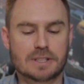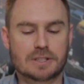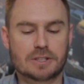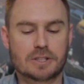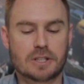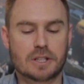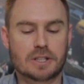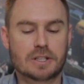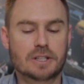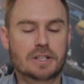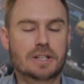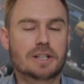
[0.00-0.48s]
It's
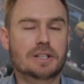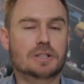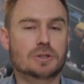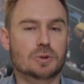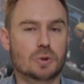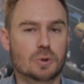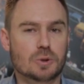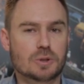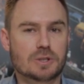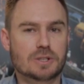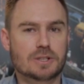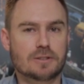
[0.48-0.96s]
not an
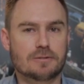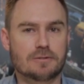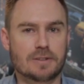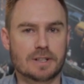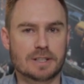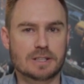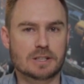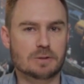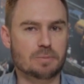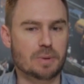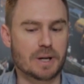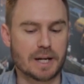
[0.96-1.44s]
exhaustive
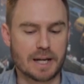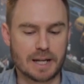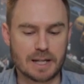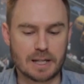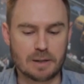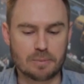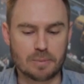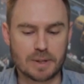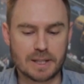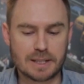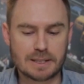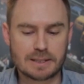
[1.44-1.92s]
list by
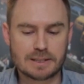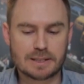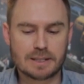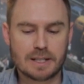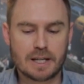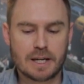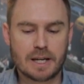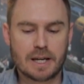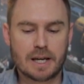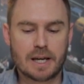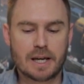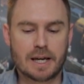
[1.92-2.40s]
any means.
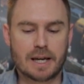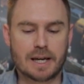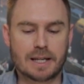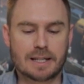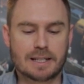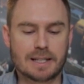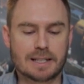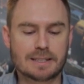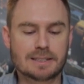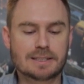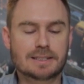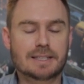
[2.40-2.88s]
It
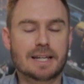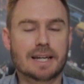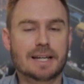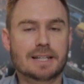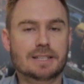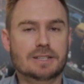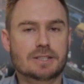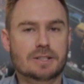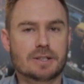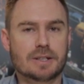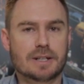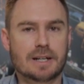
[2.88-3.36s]
doesn't take
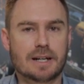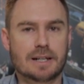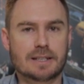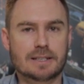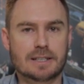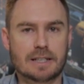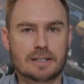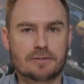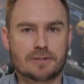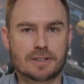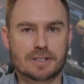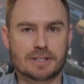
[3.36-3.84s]
into account
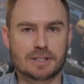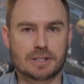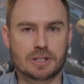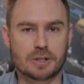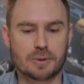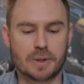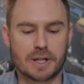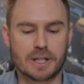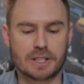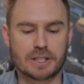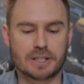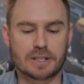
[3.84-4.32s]
every
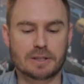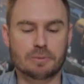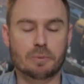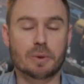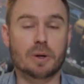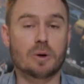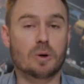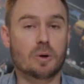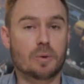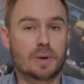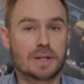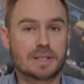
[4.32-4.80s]
situation, and we
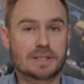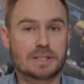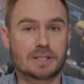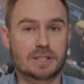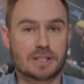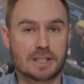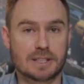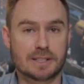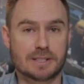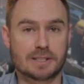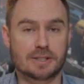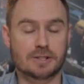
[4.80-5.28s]
always
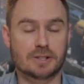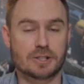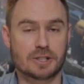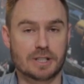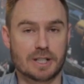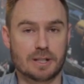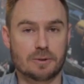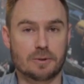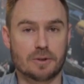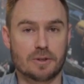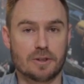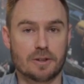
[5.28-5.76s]
suggest that you
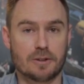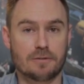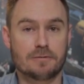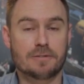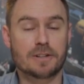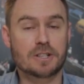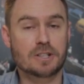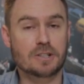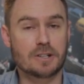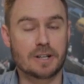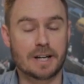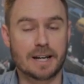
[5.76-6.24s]
check with the
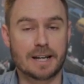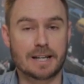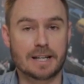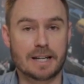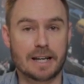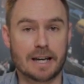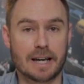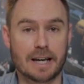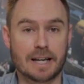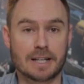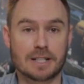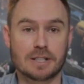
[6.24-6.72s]
official
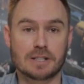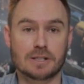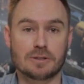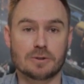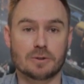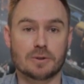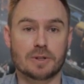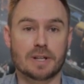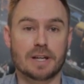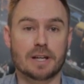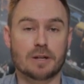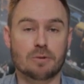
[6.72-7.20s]
handling agent
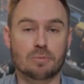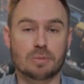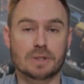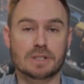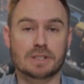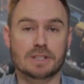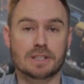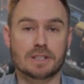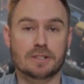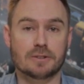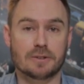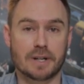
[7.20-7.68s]
or the
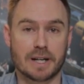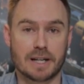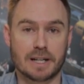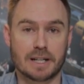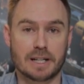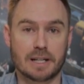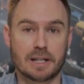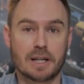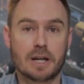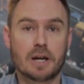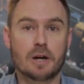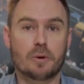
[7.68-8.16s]
embassy
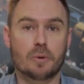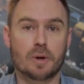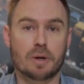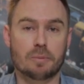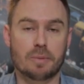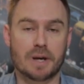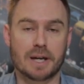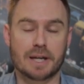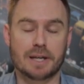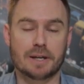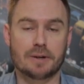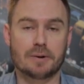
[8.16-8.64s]
directly when
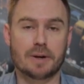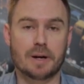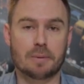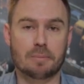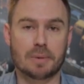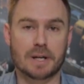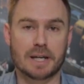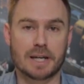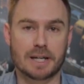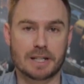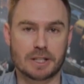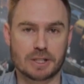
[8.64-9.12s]
making your
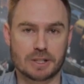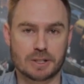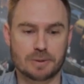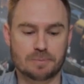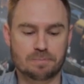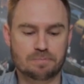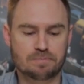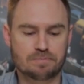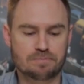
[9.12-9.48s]
application.